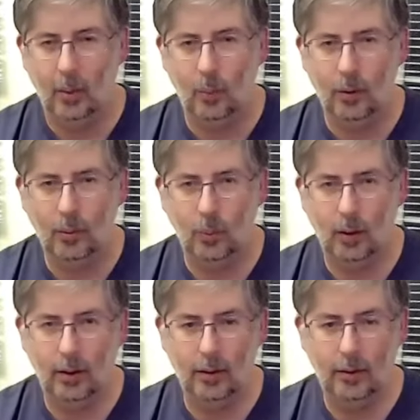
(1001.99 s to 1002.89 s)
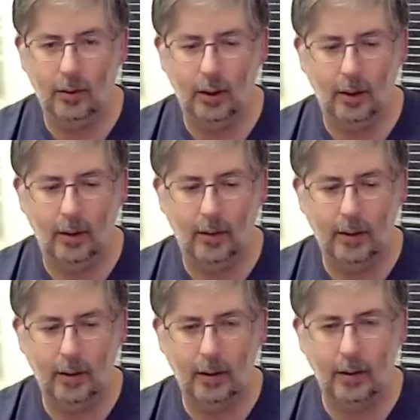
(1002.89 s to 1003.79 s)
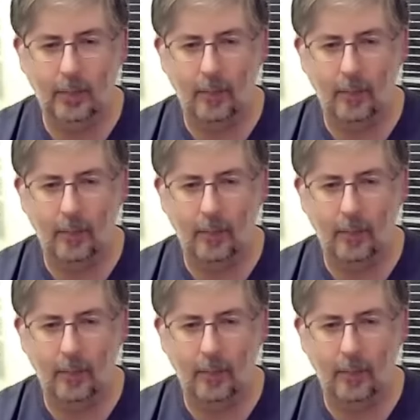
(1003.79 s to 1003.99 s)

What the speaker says: which was the